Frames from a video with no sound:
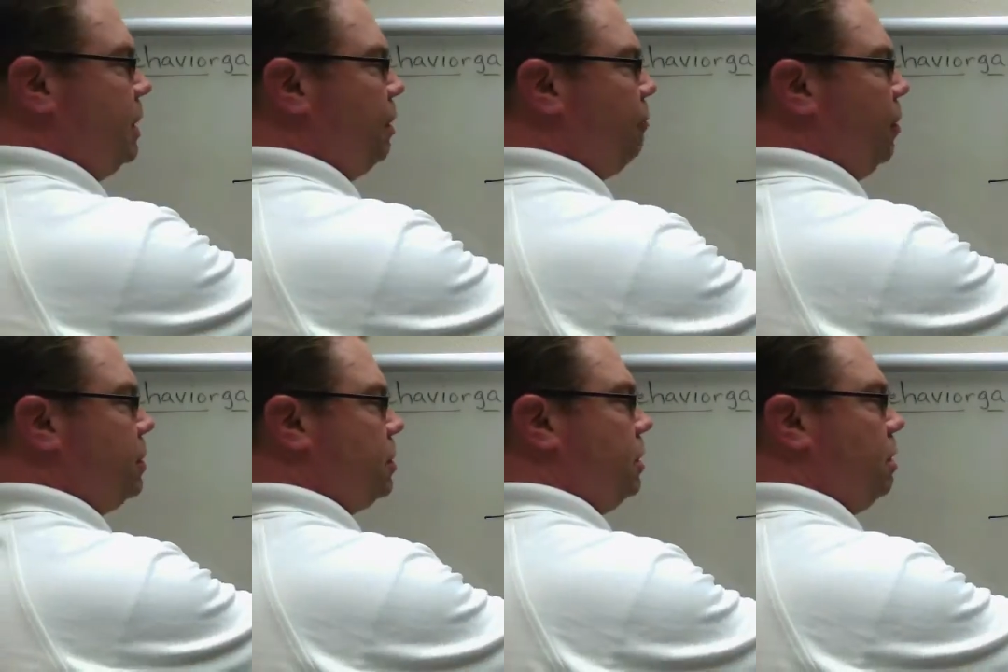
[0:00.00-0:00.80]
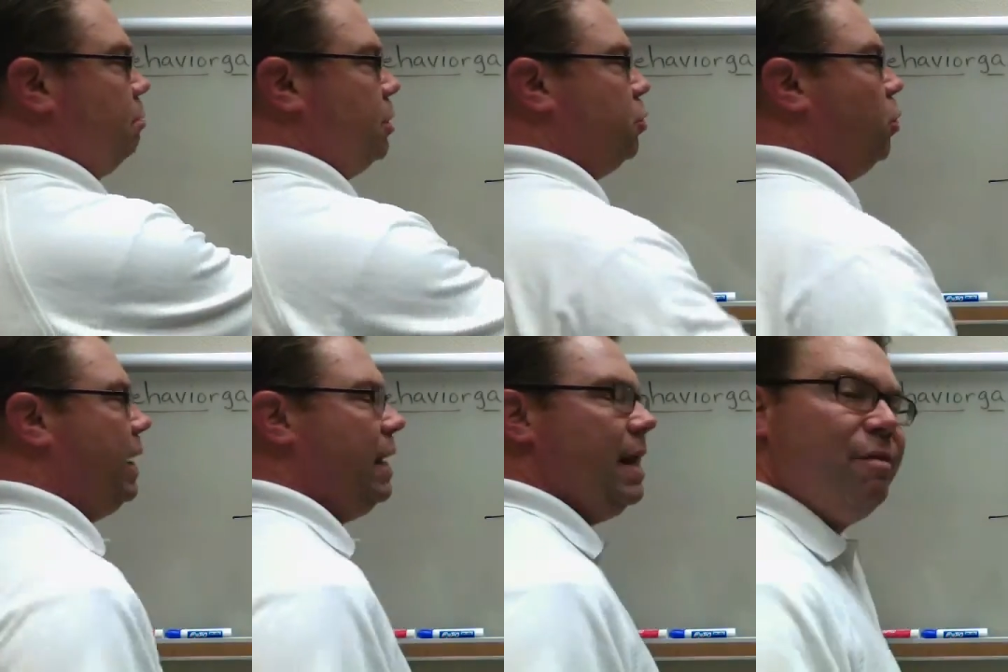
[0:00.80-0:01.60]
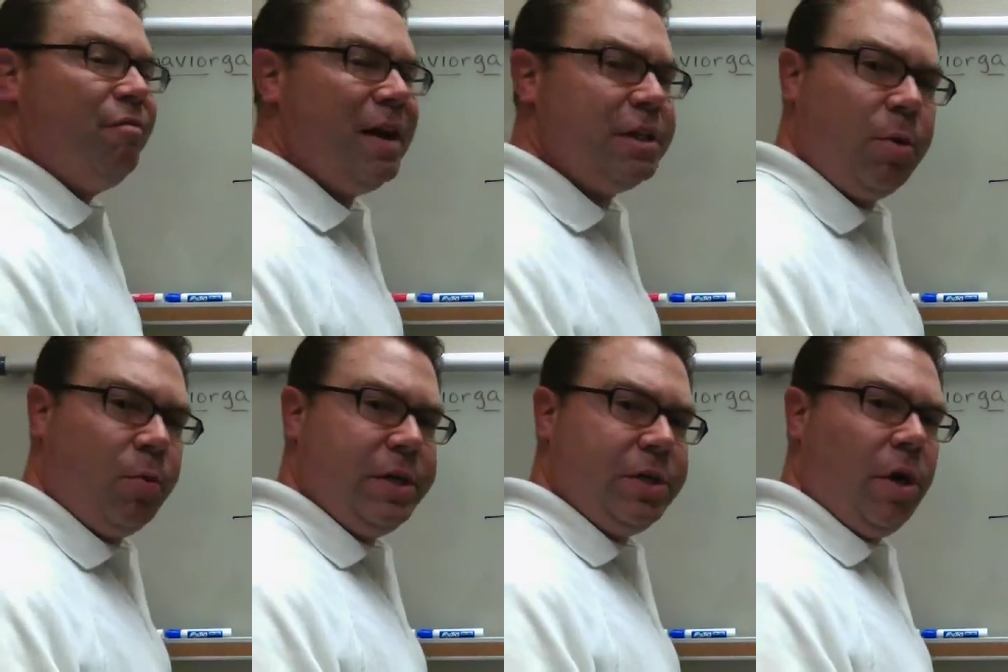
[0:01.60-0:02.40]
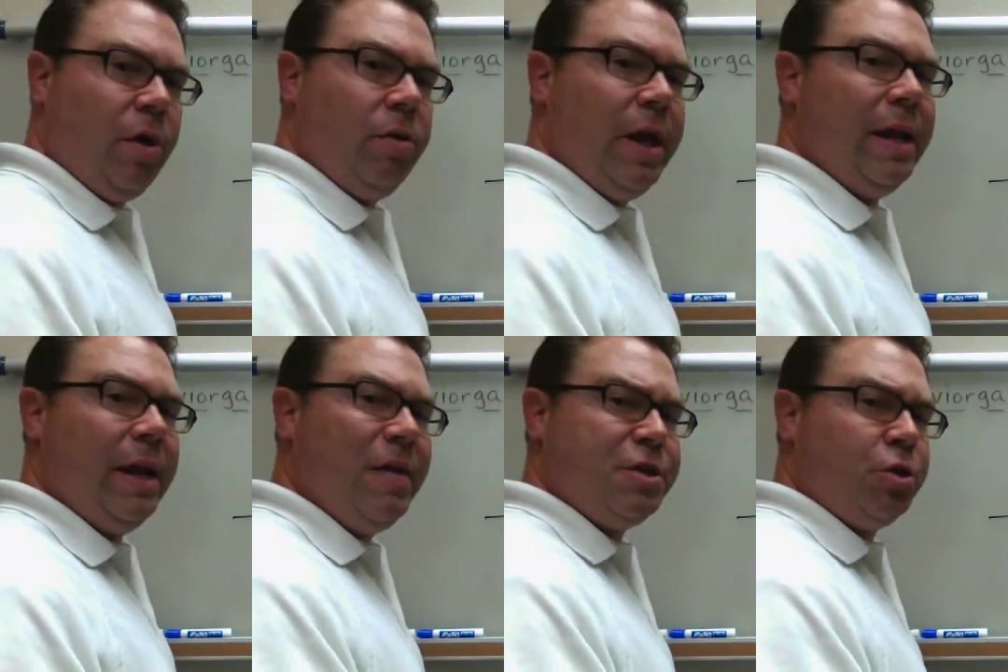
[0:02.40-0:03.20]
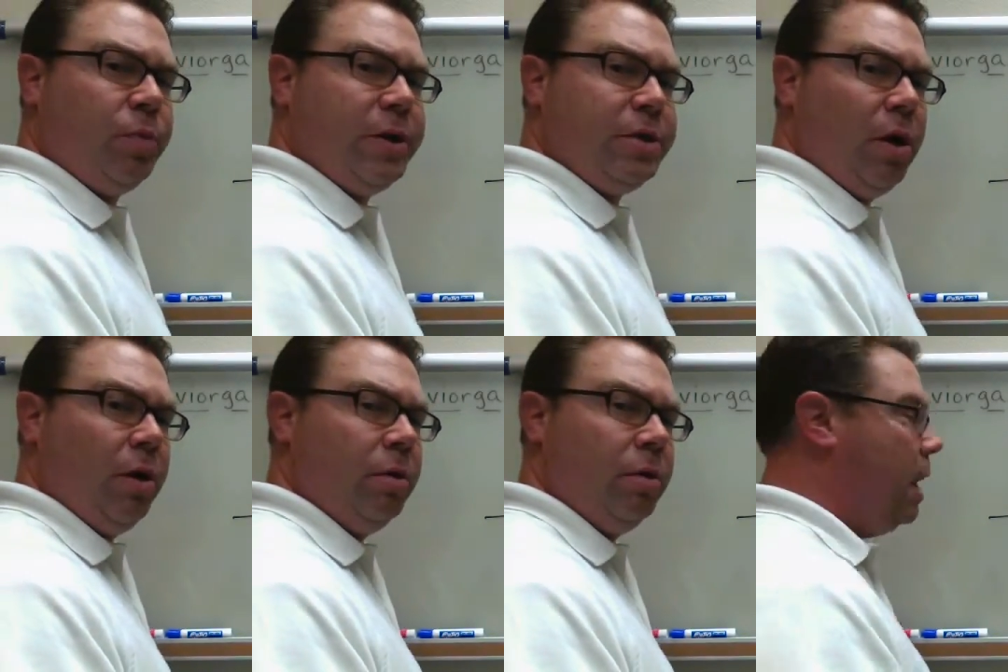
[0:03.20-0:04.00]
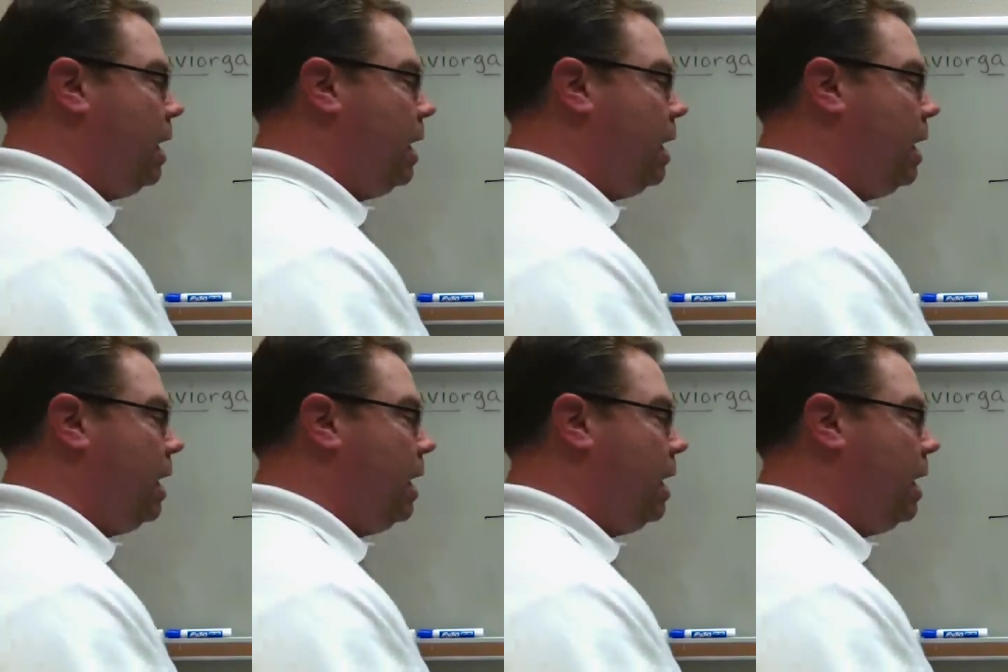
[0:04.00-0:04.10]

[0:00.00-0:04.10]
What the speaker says: difference between investment return and investor return